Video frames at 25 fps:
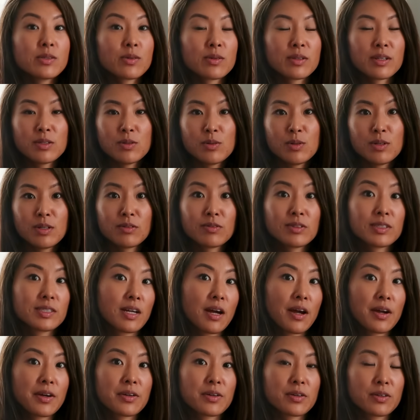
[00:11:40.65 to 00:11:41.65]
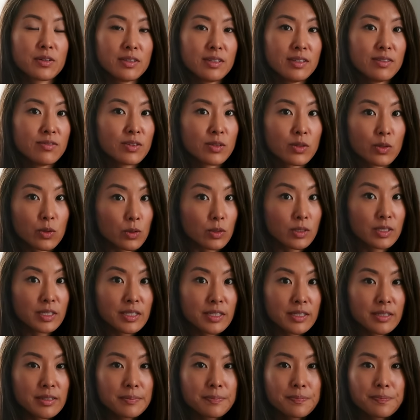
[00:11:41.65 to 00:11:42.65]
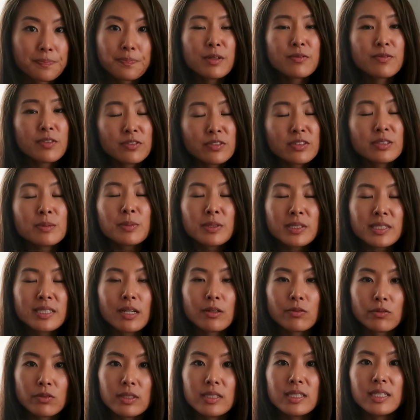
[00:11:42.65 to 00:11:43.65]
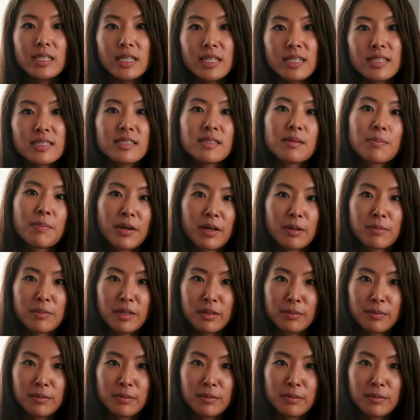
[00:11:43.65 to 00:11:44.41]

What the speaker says: so that you can retire even earlier. But 15% really is the bare